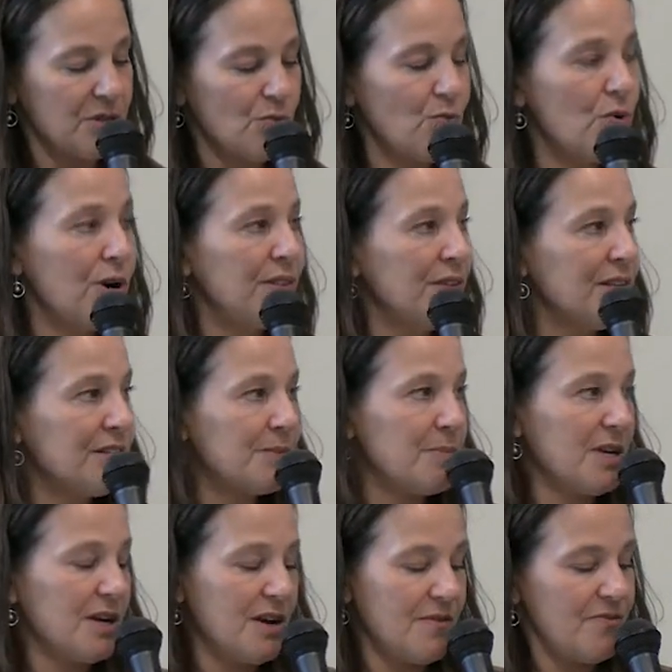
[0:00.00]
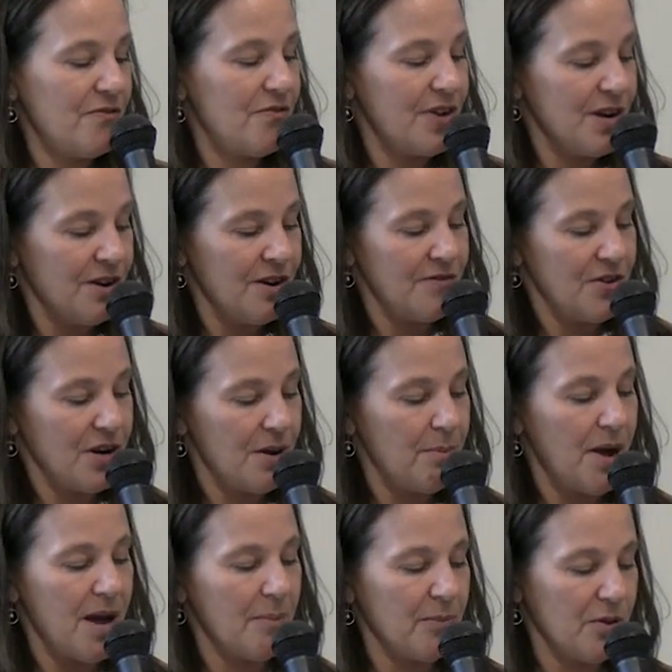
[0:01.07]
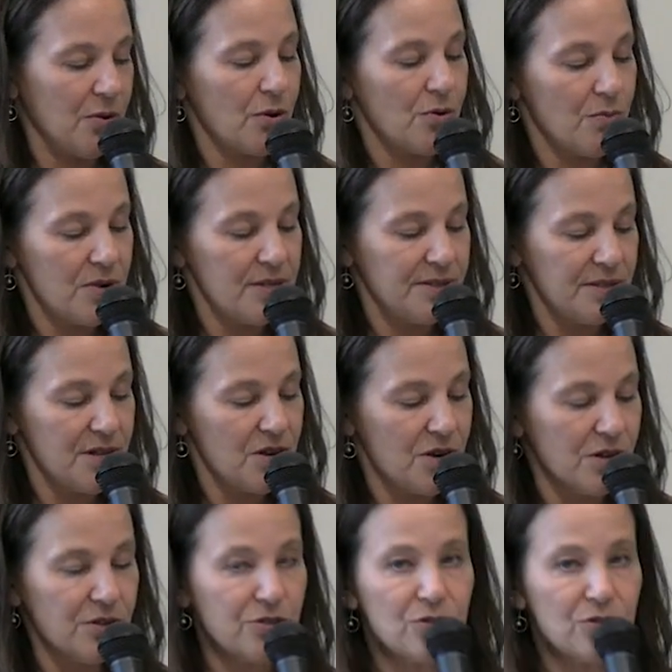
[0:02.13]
and one that's become very, very popular in recent years.